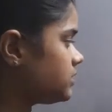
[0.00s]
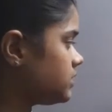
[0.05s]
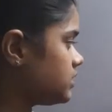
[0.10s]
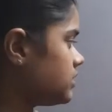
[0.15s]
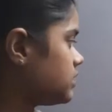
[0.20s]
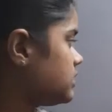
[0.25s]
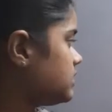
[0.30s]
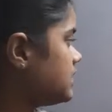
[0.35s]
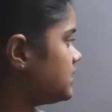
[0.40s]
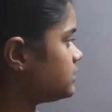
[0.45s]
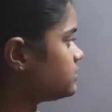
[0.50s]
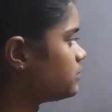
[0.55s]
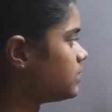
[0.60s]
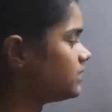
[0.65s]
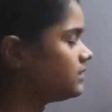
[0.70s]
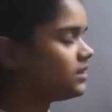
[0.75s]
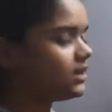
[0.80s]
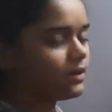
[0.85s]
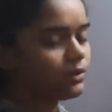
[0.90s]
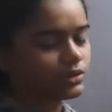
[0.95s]
there's one
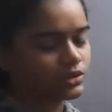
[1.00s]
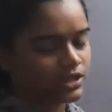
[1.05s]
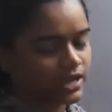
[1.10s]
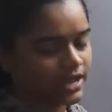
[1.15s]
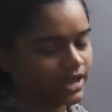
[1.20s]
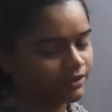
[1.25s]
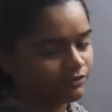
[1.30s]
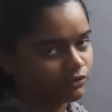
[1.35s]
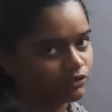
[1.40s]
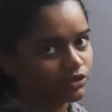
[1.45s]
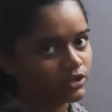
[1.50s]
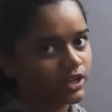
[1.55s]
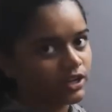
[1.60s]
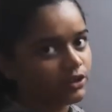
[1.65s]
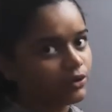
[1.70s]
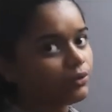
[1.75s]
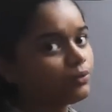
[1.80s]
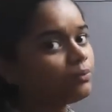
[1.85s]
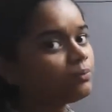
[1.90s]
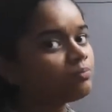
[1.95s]
thing which I have to tell
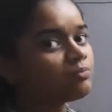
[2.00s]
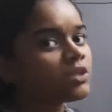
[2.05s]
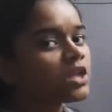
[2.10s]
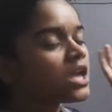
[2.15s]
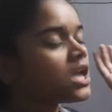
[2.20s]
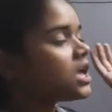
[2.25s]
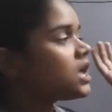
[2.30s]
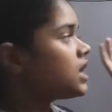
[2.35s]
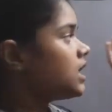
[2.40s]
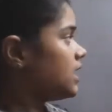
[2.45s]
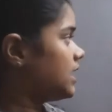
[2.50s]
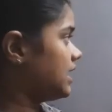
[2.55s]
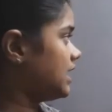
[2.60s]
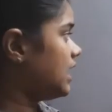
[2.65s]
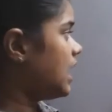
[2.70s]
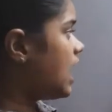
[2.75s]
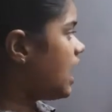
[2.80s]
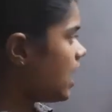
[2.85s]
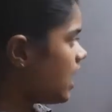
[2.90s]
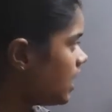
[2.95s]
you. Like
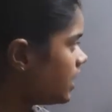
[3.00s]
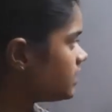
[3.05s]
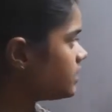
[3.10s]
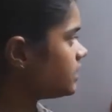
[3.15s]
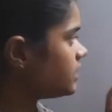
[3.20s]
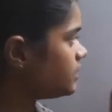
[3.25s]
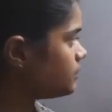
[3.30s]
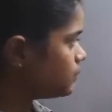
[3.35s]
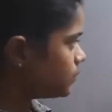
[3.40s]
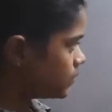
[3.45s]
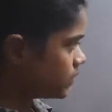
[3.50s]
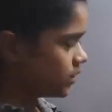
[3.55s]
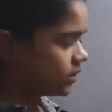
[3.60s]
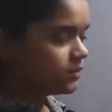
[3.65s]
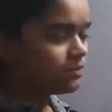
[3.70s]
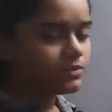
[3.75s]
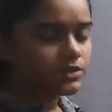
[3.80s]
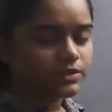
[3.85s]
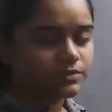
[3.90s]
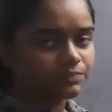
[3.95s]
re verbs,